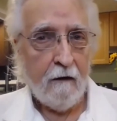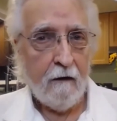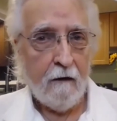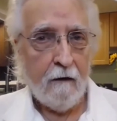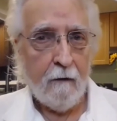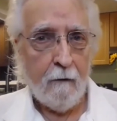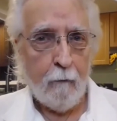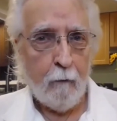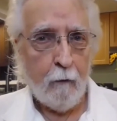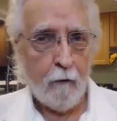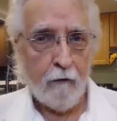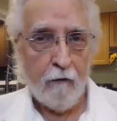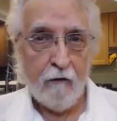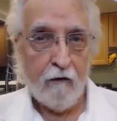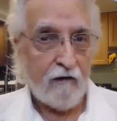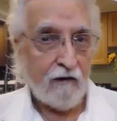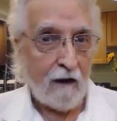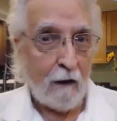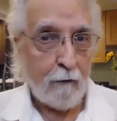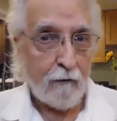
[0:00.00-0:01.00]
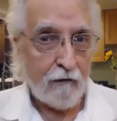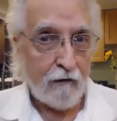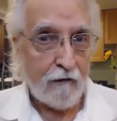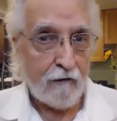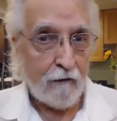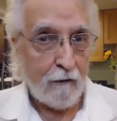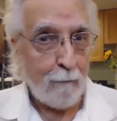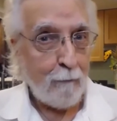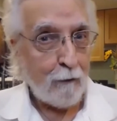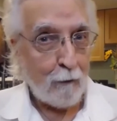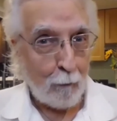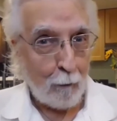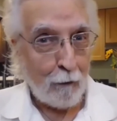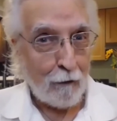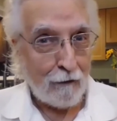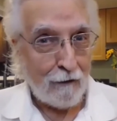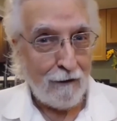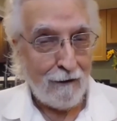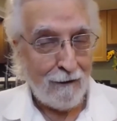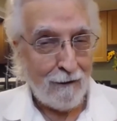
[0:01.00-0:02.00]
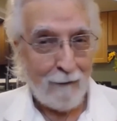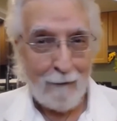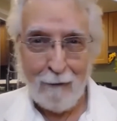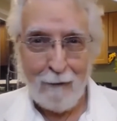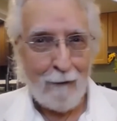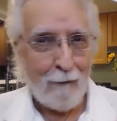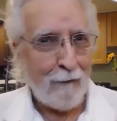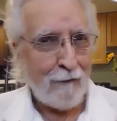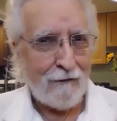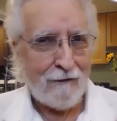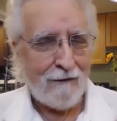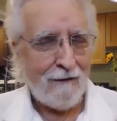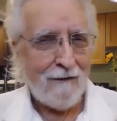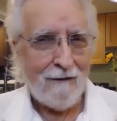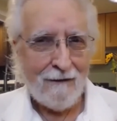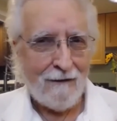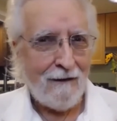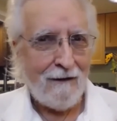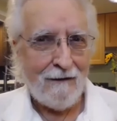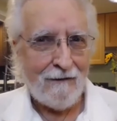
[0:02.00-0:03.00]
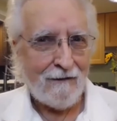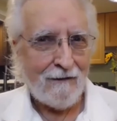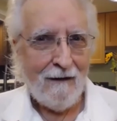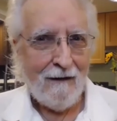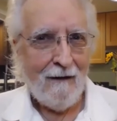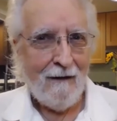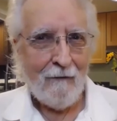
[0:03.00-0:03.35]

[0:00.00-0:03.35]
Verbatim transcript: whether the sound system is working, all those things